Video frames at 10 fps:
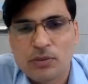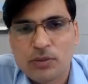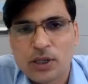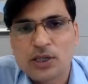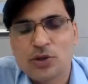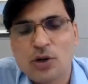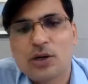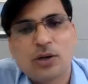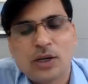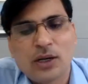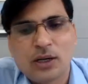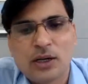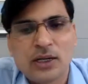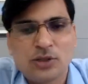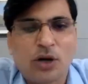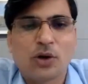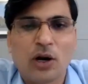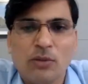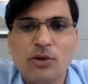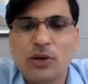It is not all
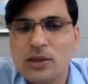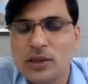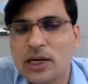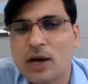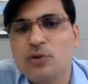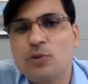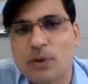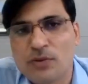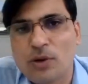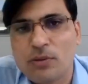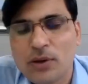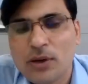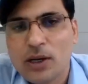about that how you perform.